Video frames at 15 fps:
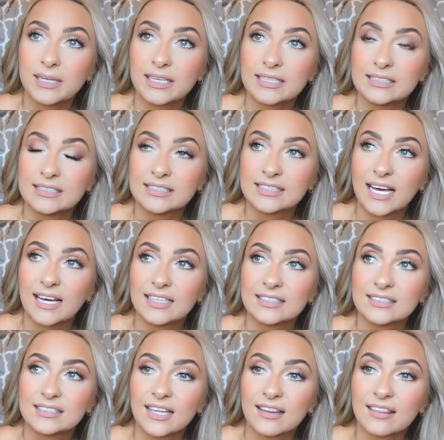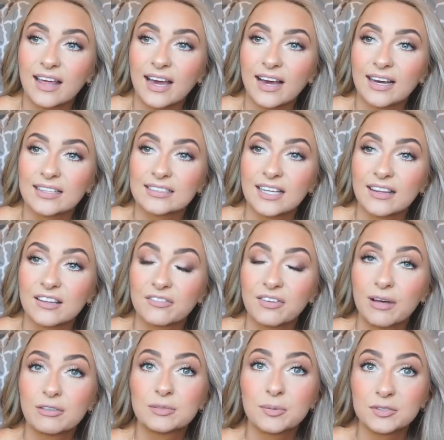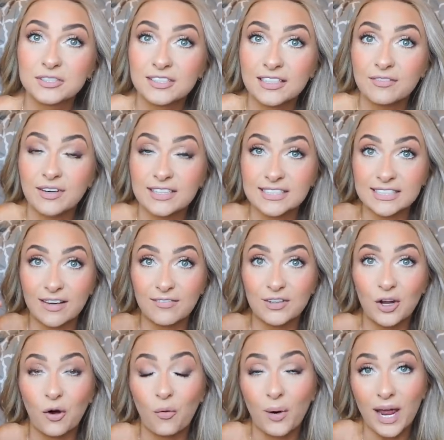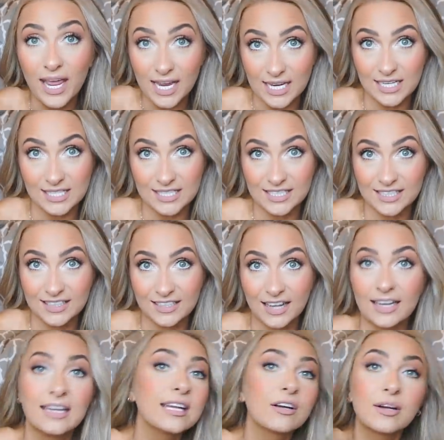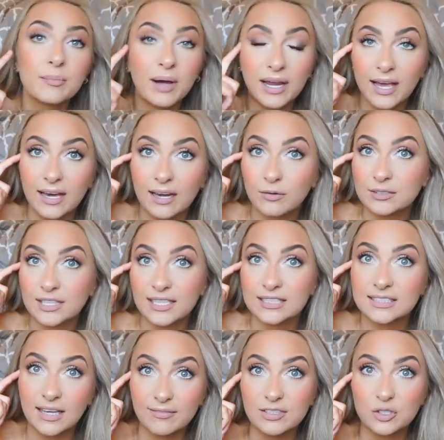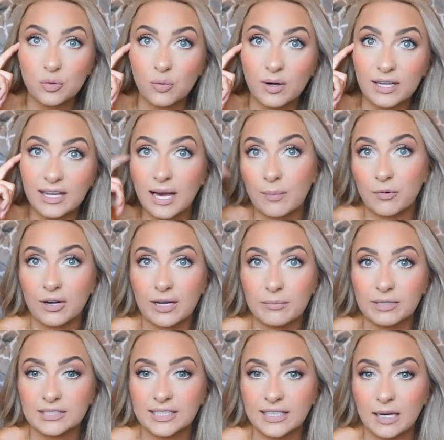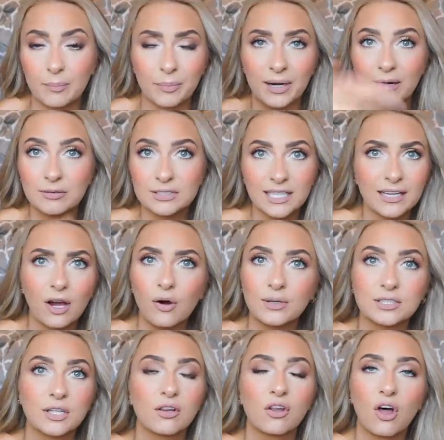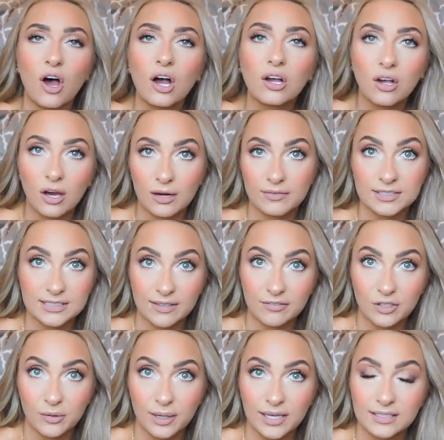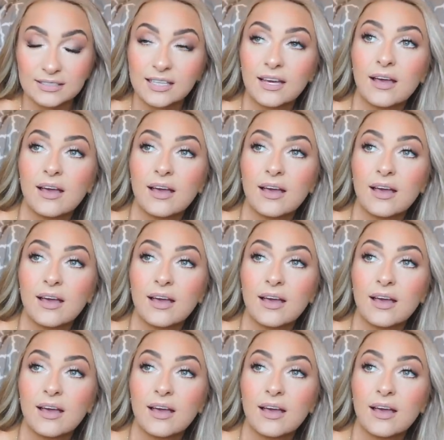me and says that the flight was supposed to leave at 7.08. And here in my head, I was like 7.20, I'm already missing it. But I was like, oh, it's long gone if it's 7.08